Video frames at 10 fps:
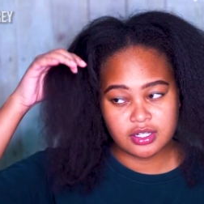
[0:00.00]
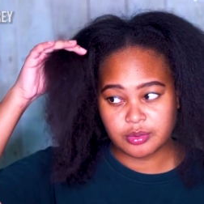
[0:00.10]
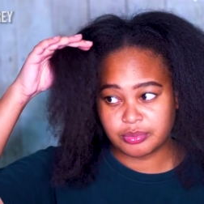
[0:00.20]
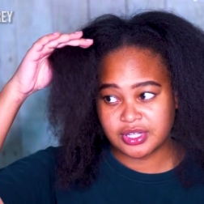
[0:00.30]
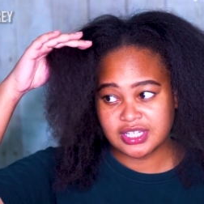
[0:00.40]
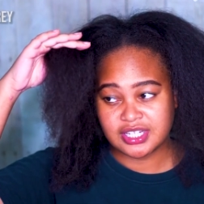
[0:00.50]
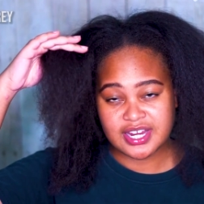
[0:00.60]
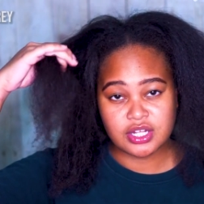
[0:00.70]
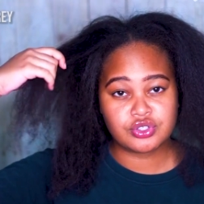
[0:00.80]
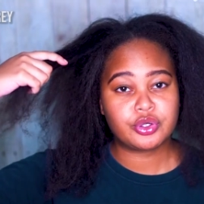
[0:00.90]
completely
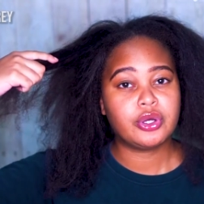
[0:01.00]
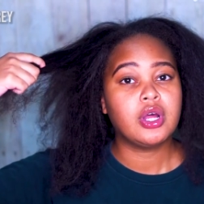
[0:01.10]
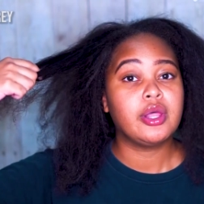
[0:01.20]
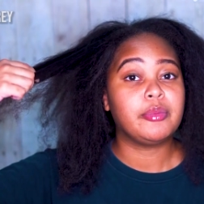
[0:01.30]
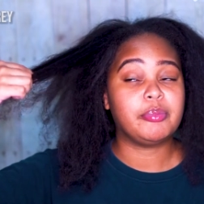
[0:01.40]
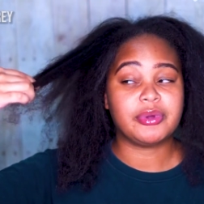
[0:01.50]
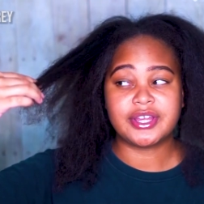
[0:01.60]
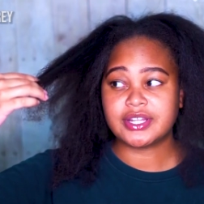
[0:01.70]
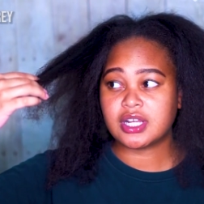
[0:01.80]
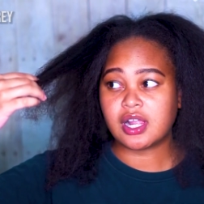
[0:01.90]
natural,
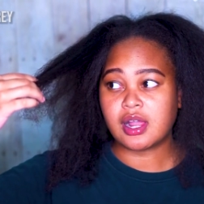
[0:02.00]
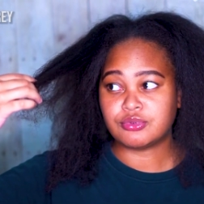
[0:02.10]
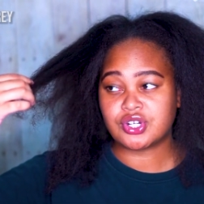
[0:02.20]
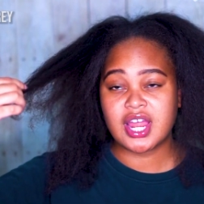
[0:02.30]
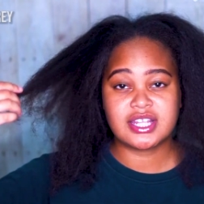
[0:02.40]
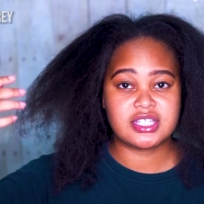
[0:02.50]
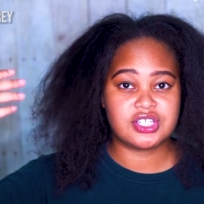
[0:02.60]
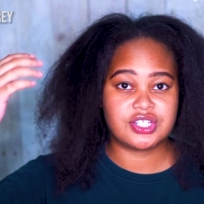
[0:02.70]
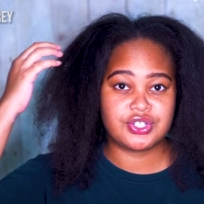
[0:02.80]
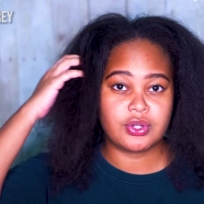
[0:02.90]
but I'm trying to just,